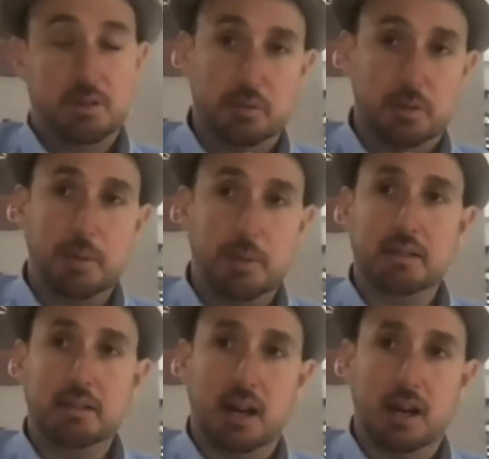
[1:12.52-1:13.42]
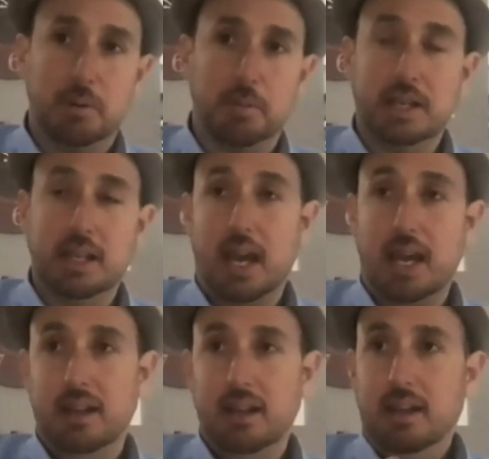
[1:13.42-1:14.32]
remain terrible, but
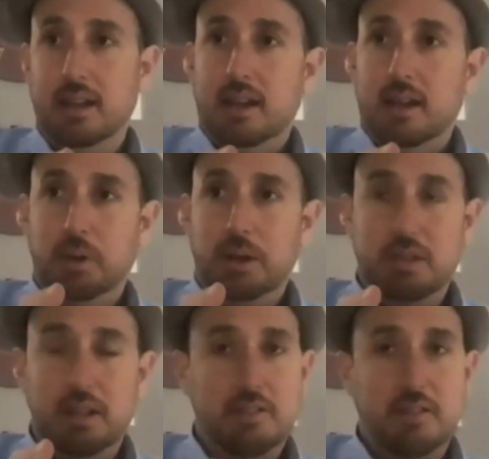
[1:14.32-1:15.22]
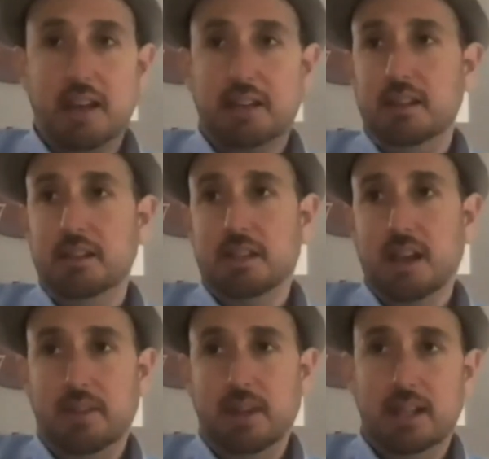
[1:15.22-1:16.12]
yet we see the vaccines
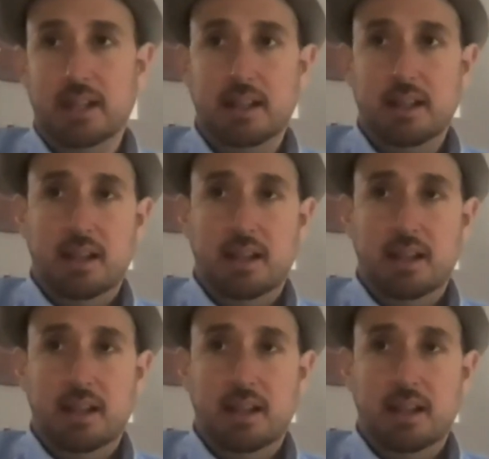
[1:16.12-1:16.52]
coming.